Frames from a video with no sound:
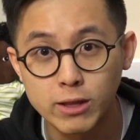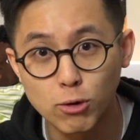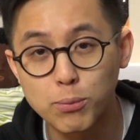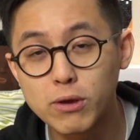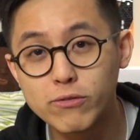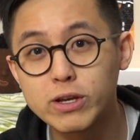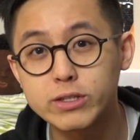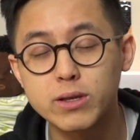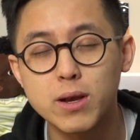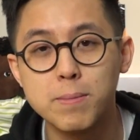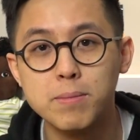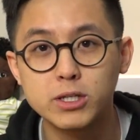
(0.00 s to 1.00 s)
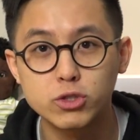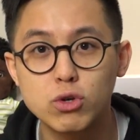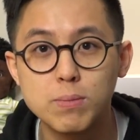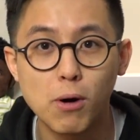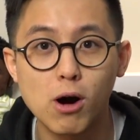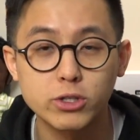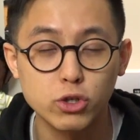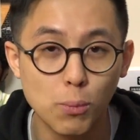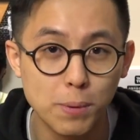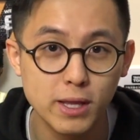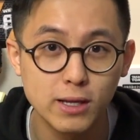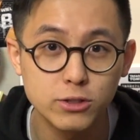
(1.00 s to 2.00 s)
in our previous mystery box
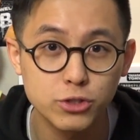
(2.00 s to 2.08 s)
opening.